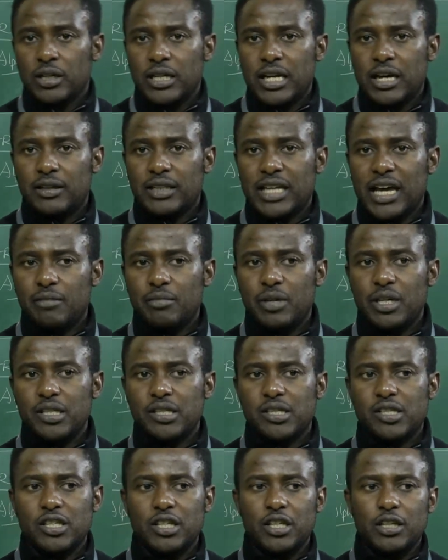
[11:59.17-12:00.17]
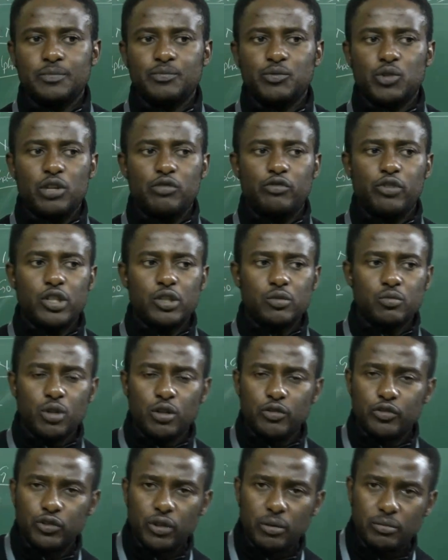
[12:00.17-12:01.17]
Now that means, see, if it
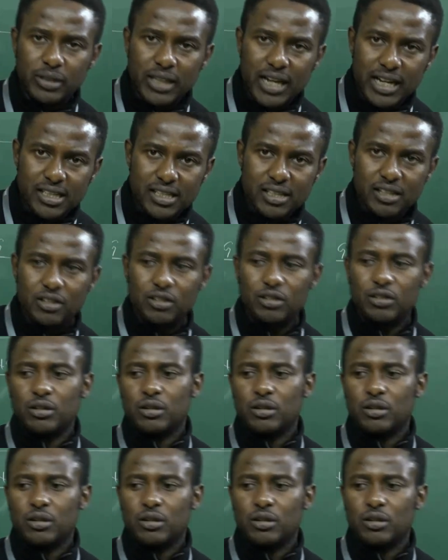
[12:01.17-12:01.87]
moves from that